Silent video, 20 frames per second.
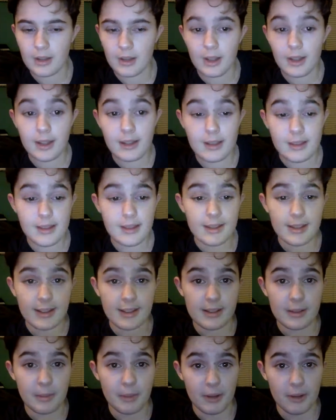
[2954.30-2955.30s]
I think
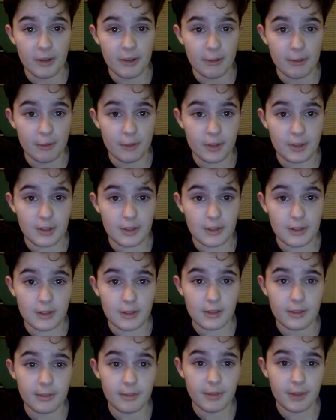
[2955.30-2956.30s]
that's about it for
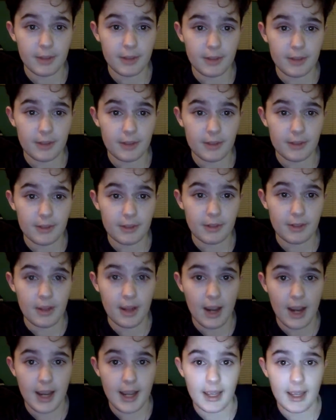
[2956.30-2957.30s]
this, because
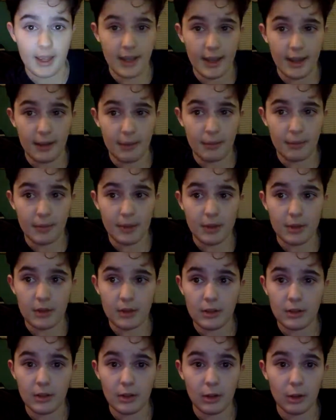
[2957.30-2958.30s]
I am
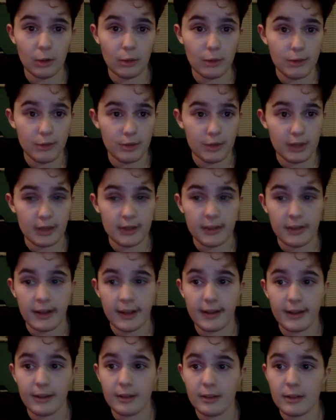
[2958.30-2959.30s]
horrifically
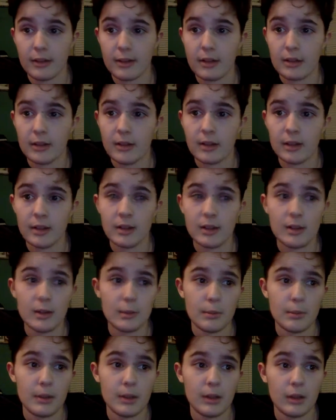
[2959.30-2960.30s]
tired.
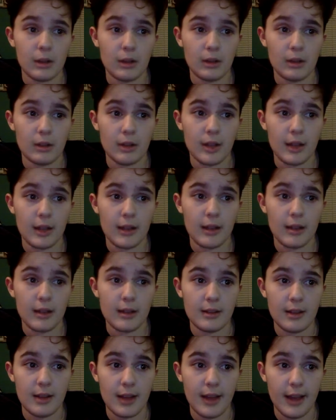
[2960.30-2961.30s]
Been a long day,
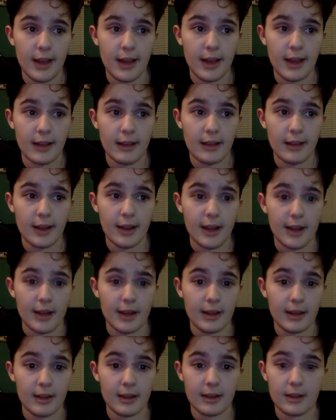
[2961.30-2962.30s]
and
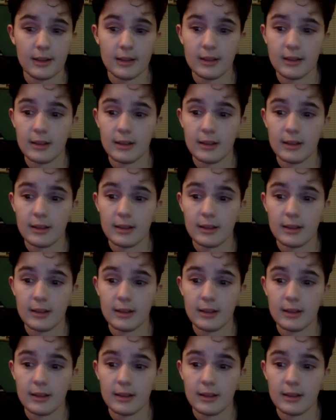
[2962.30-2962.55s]
I